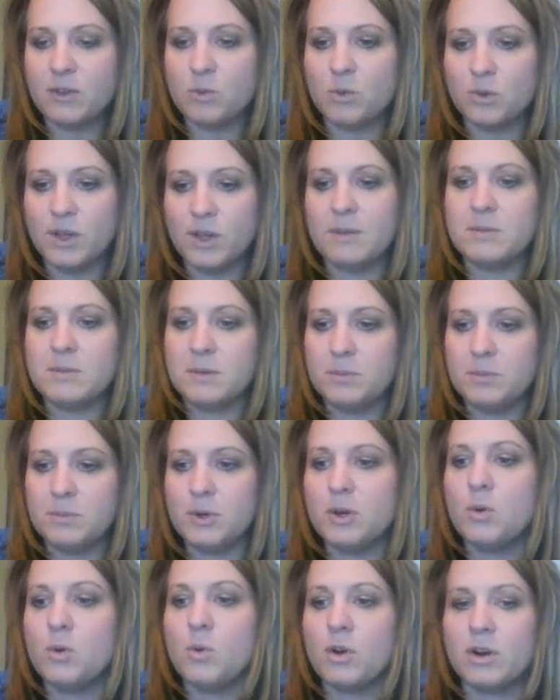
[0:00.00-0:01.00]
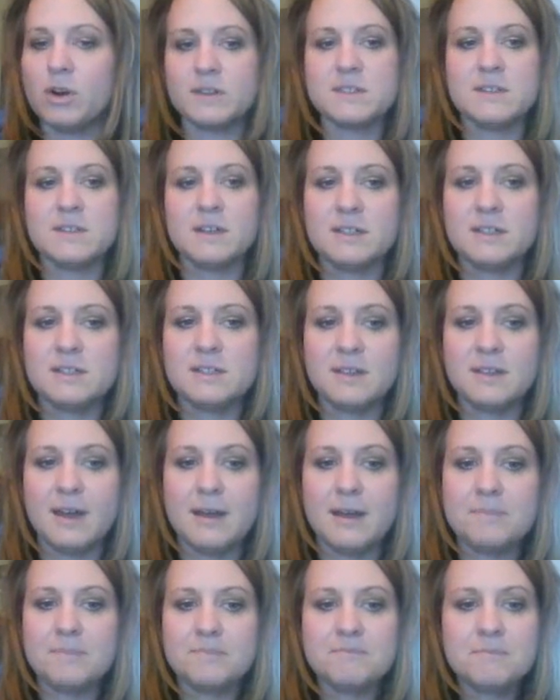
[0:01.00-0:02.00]
There will not be book work assigned to
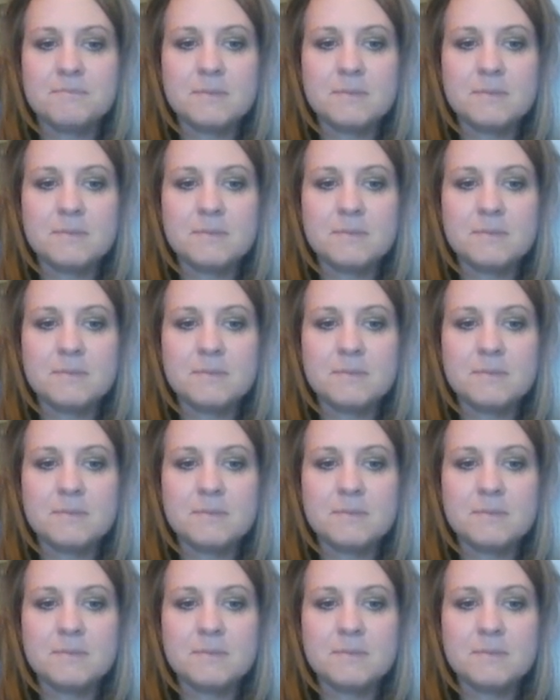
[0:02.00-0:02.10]
that.